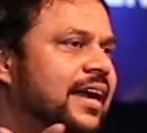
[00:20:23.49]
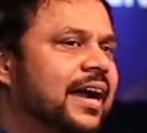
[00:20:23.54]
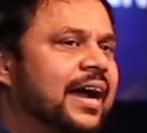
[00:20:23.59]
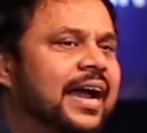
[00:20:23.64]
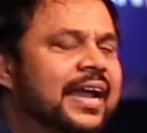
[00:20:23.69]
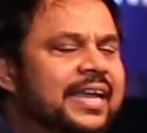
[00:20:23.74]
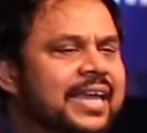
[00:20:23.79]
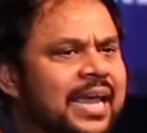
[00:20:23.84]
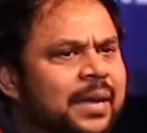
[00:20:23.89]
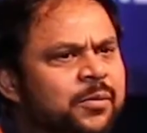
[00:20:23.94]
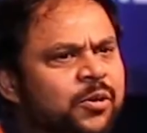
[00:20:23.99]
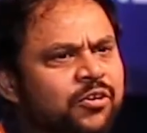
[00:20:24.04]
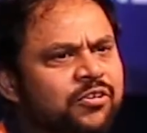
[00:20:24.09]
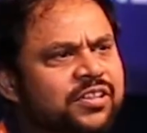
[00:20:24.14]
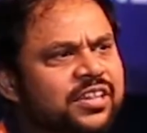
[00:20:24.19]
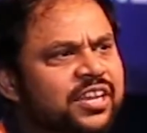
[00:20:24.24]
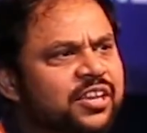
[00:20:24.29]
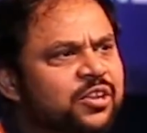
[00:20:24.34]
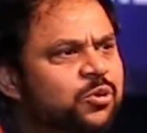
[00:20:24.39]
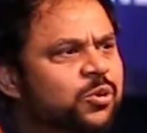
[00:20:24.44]
I came out with
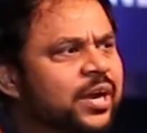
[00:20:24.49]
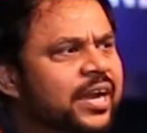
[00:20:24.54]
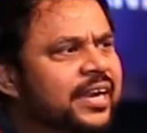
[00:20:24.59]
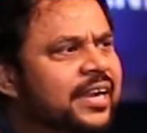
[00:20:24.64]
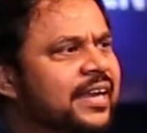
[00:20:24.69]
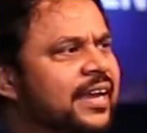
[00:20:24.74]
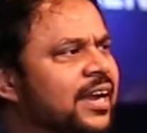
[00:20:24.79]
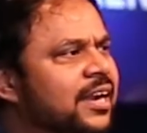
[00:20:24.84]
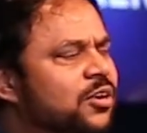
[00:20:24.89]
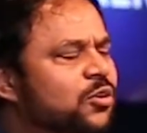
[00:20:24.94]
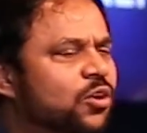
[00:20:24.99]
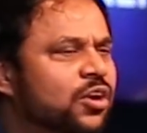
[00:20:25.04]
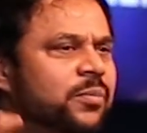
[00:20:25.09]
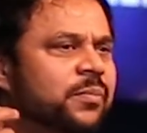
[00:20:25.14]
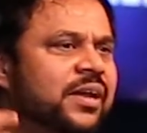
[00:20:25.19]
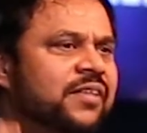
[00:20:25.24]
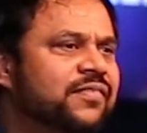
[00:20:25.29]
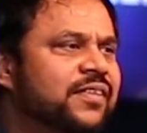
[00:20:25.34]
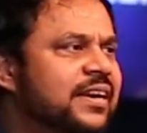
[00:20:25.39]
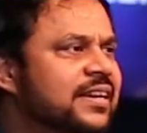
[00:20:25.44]
a new idea, told my
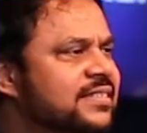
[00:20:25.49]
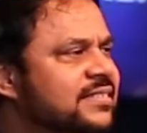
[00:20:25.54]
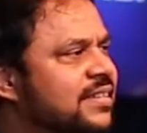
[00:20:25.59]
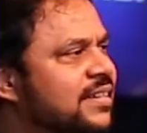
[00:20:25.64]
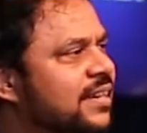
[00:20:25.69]
friends and